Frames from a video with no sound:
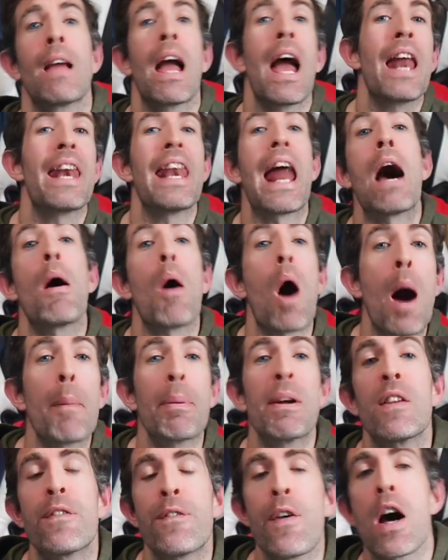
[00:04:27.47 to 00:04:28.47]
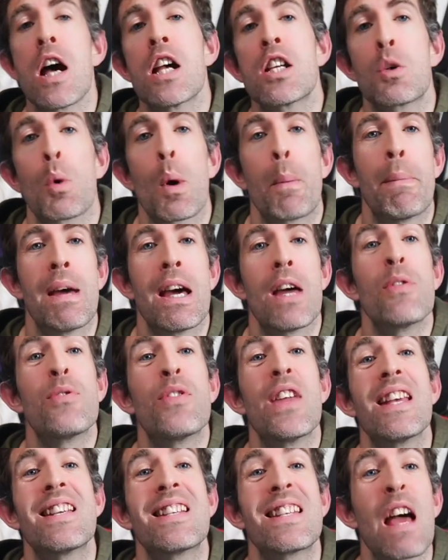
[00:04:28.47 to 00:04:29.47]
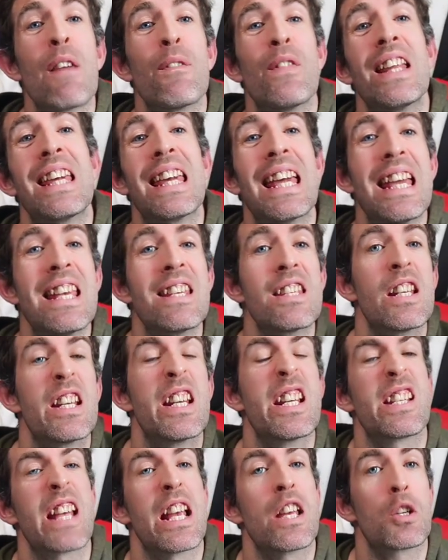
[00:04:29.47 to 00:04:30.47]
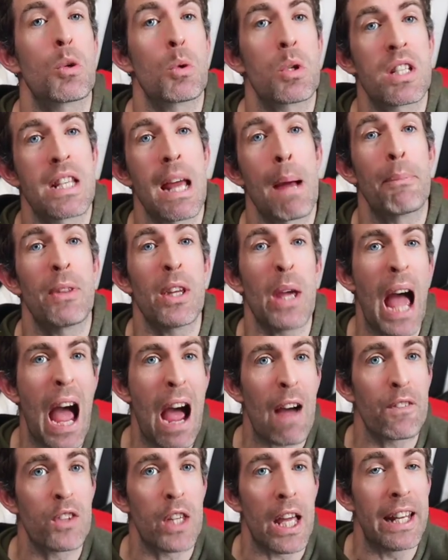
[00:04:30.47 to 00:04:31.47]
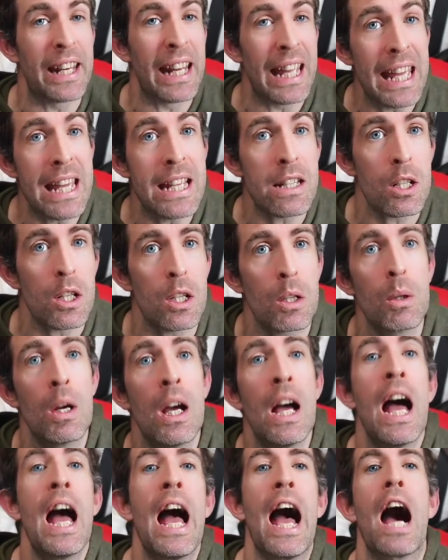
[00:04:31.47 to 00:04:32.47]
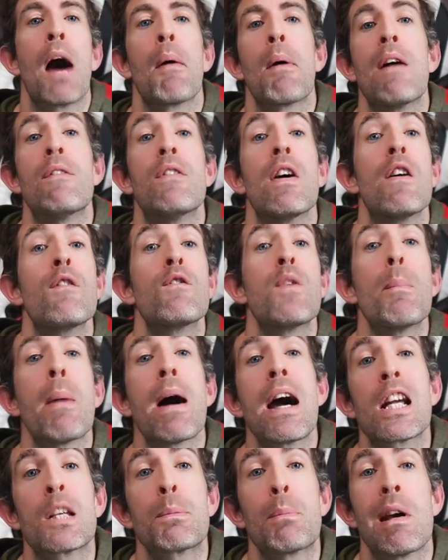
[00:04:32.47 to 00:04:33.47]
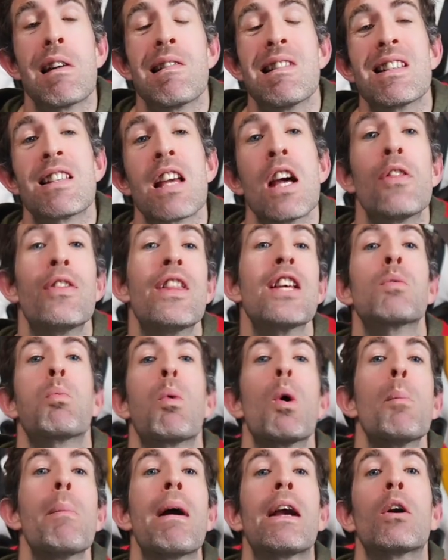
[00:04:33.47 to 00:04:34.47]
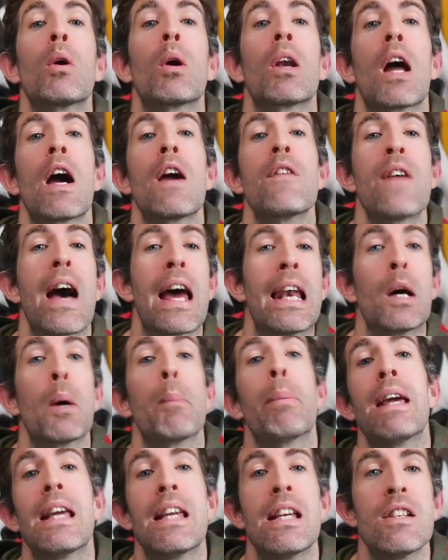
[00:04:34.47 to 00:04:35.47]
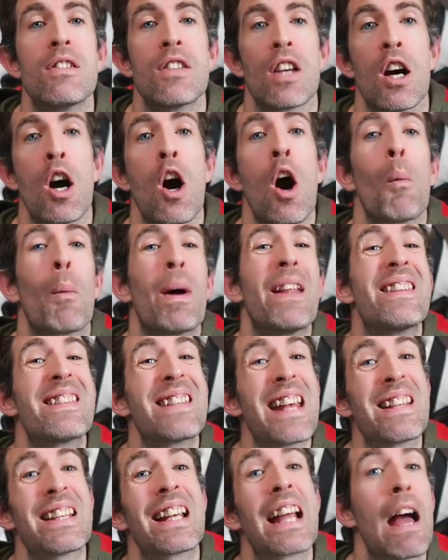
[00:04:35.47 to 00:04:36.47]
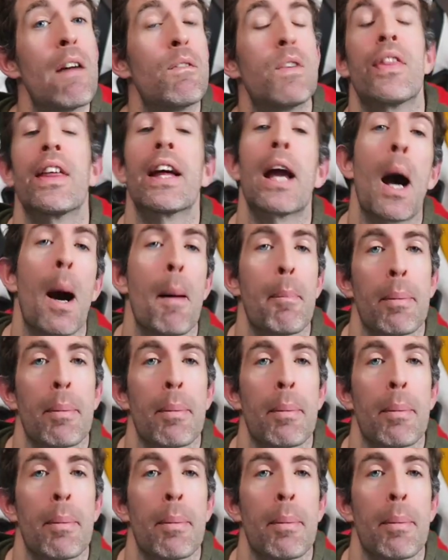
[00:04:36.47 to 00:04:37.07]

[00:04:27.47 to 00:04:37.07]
Now, I'll be the first to admit this definitely isn't an essential step that you have to adhere to. However, from my experience, this will make your life a little bit easier when setting everything up.